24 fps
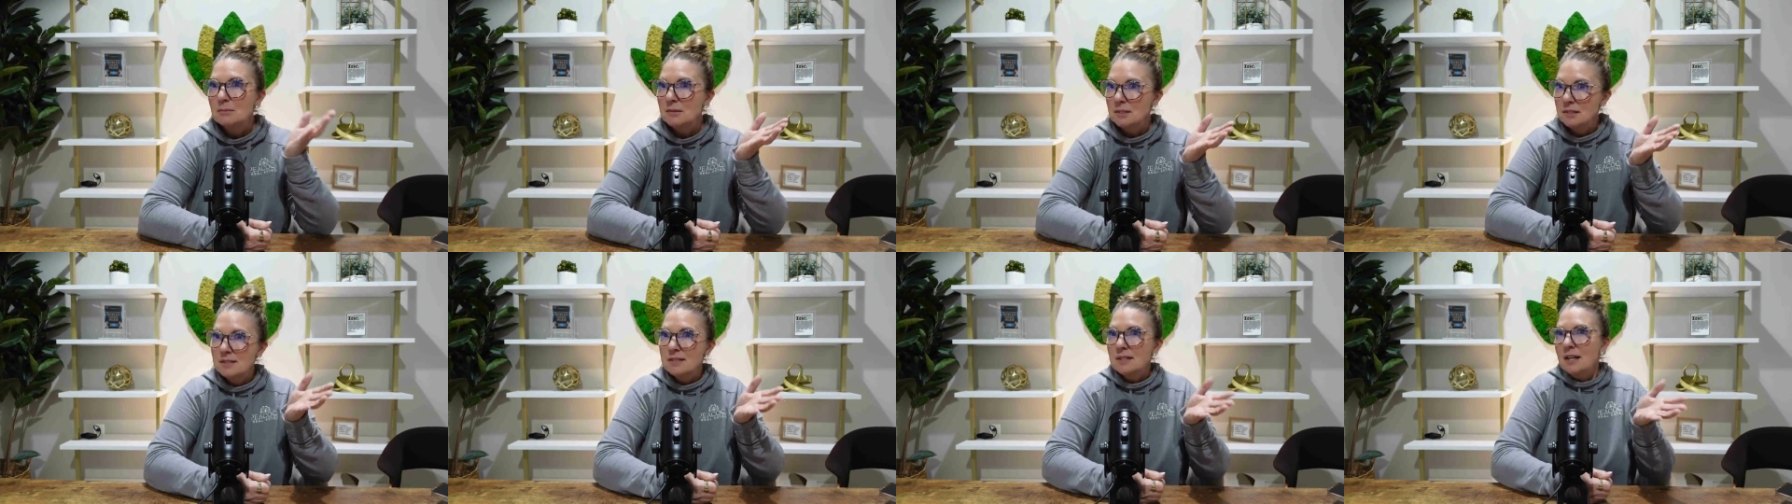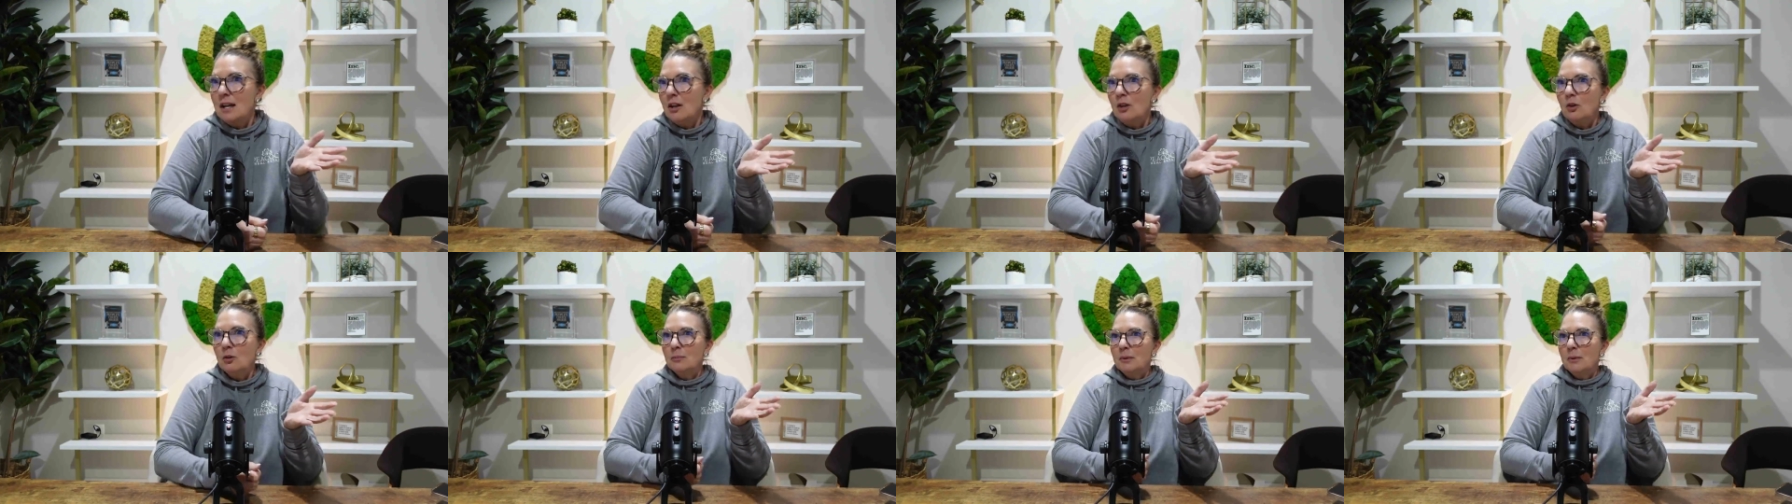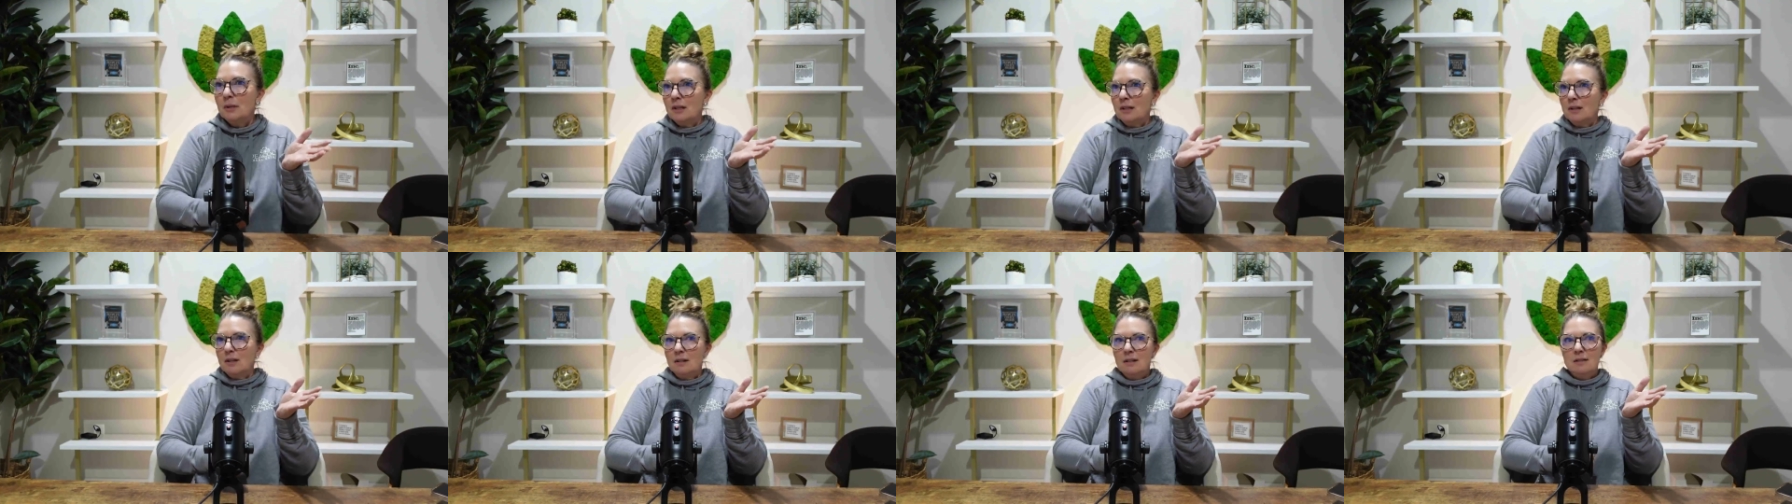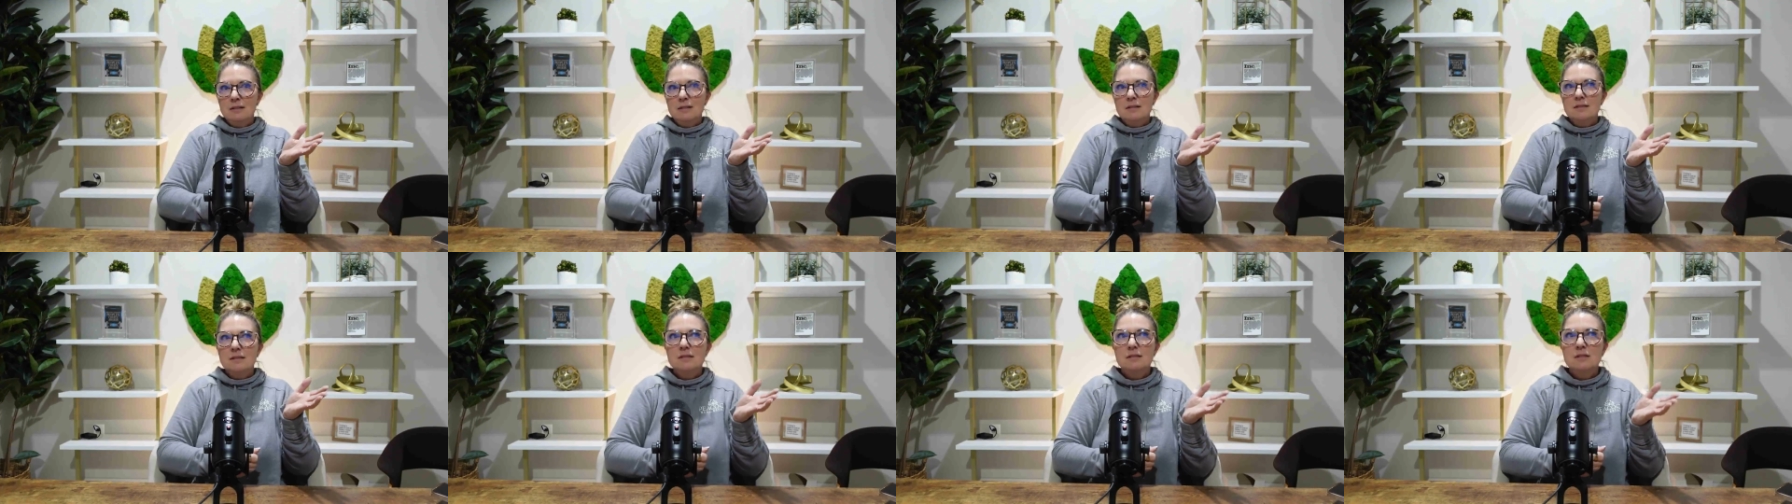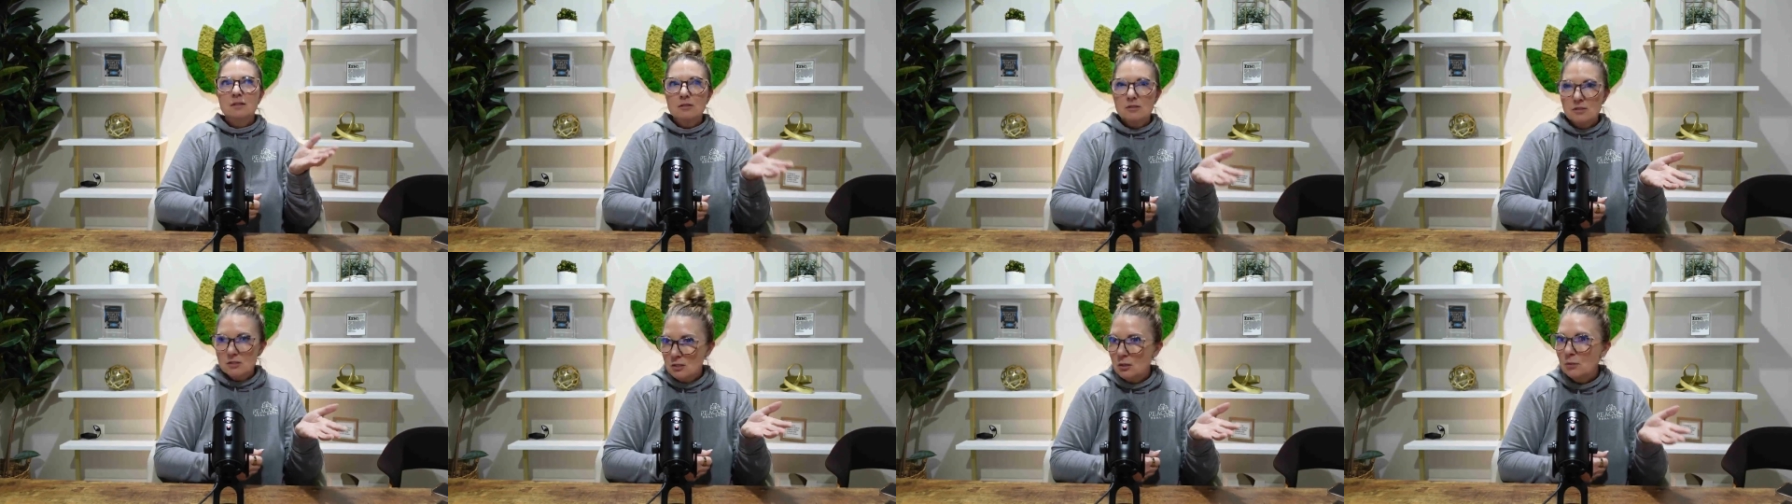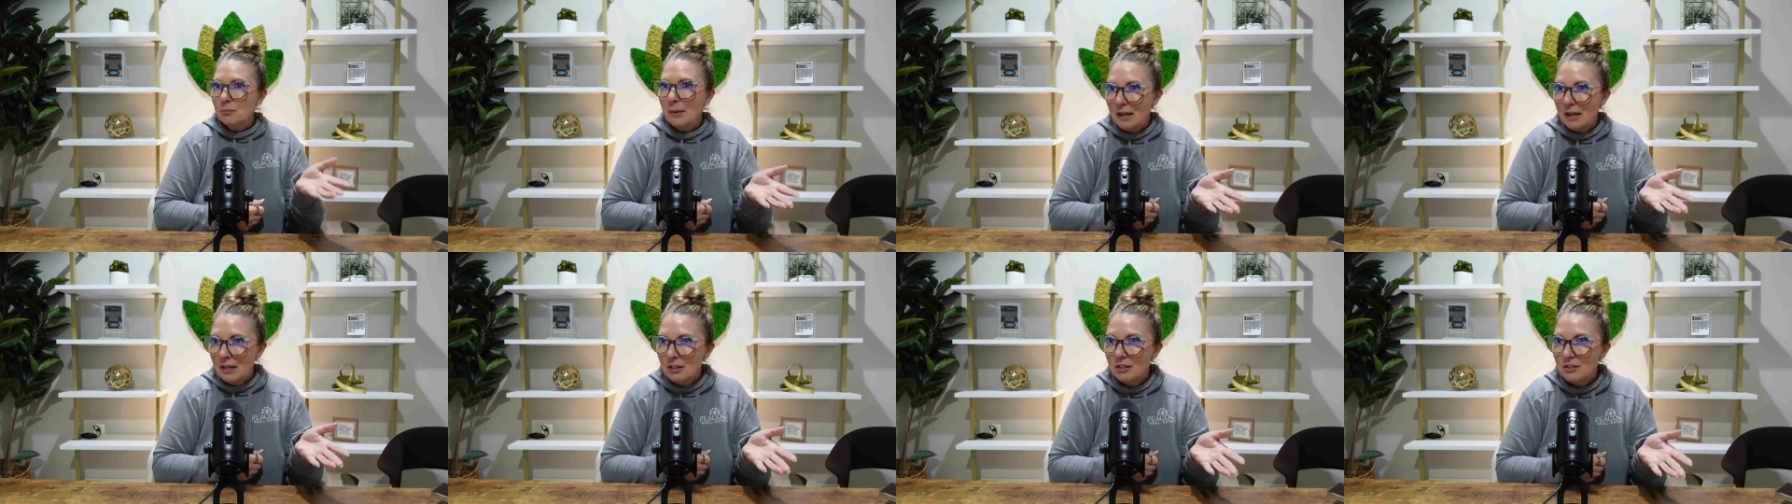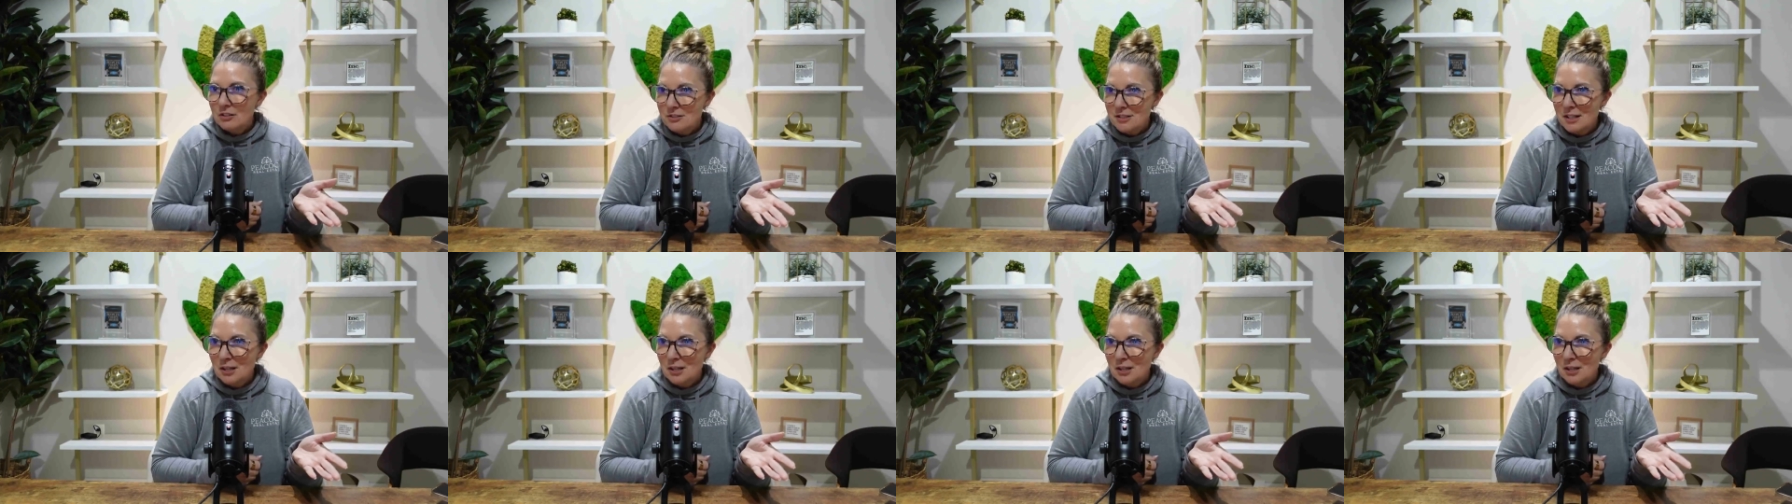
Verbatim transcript: to sell because there's still buyers